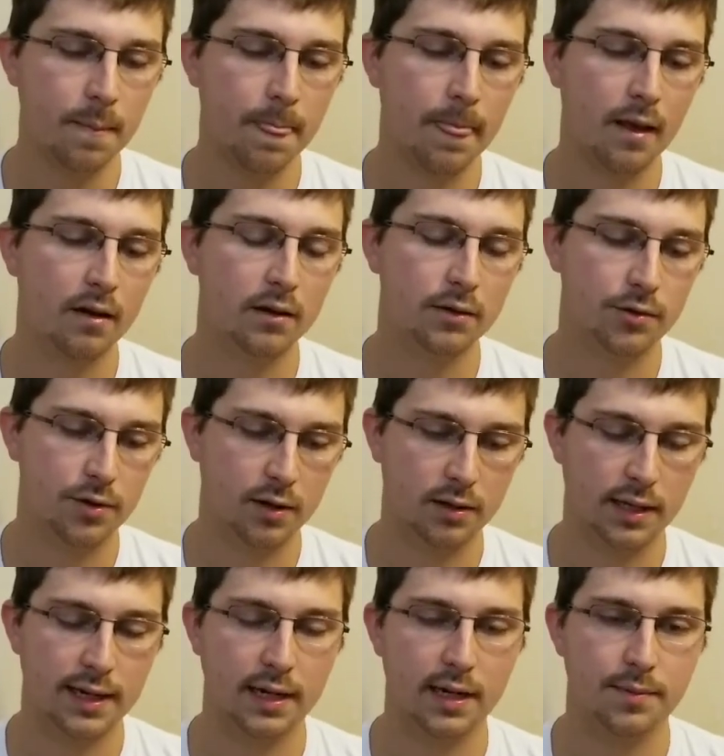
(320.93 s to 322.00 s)
The truck
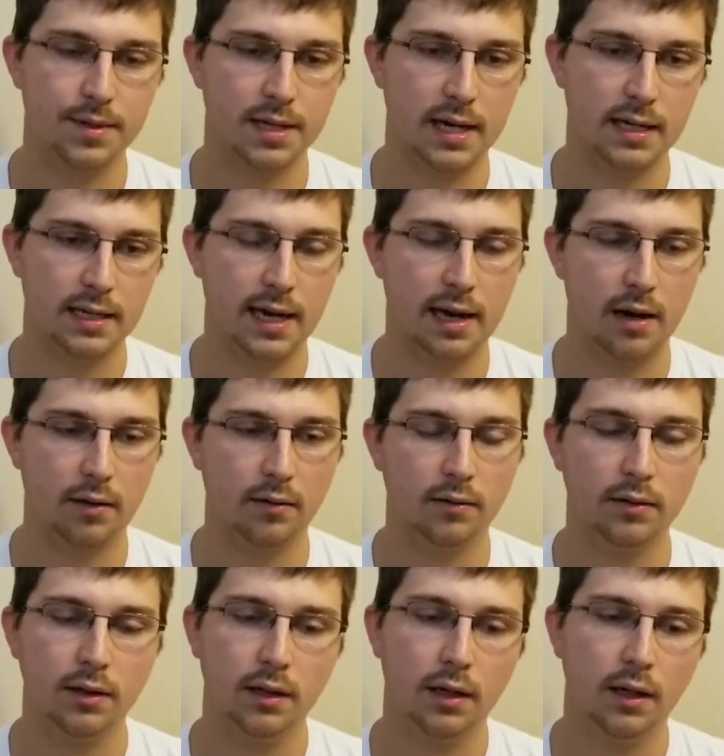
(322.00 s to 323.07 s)
landed upside down.
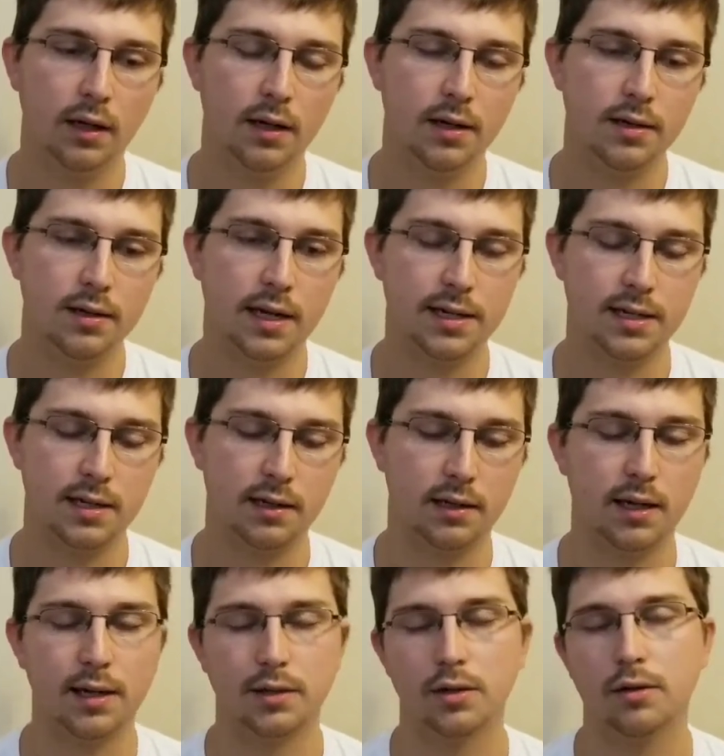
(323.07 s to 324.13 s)
Dustin
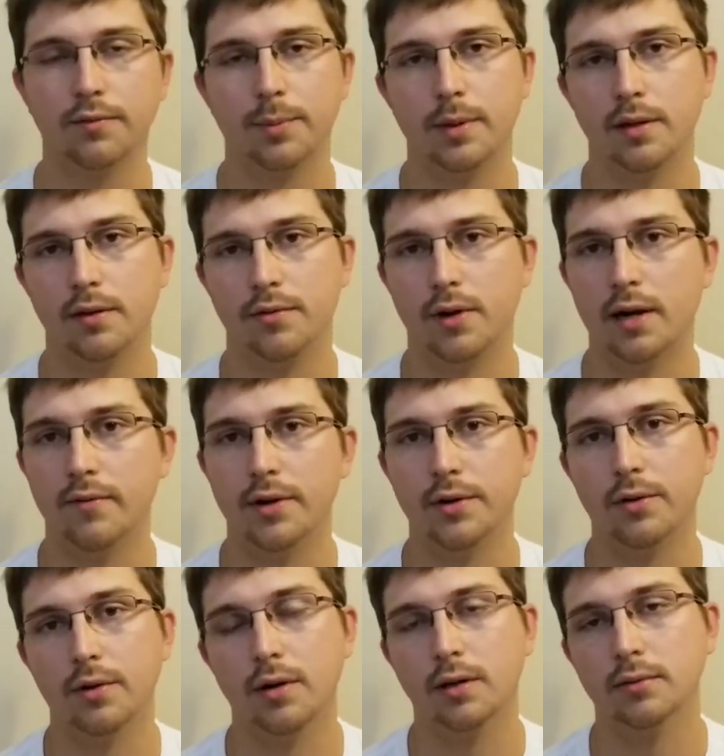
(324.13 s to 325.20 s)
kicked open the driver
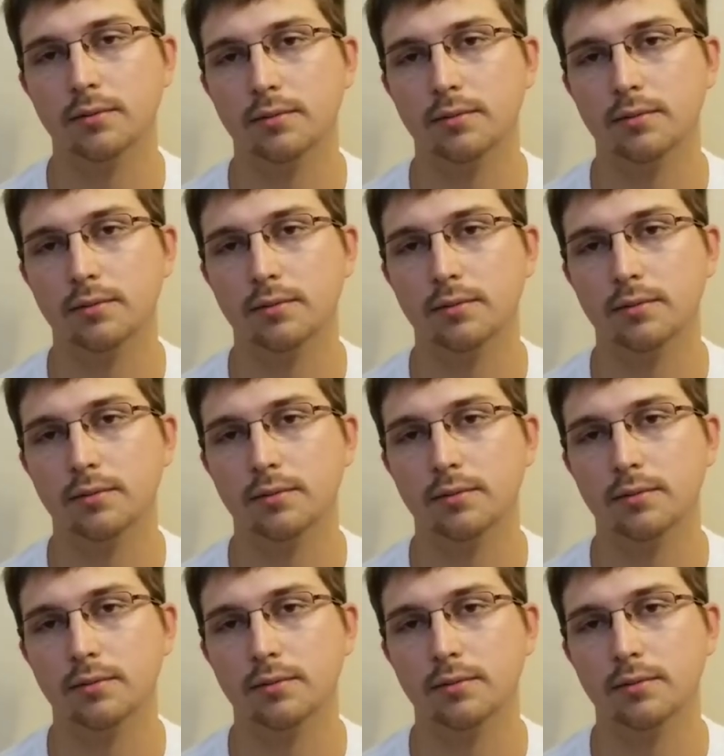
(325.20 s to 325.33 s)
door.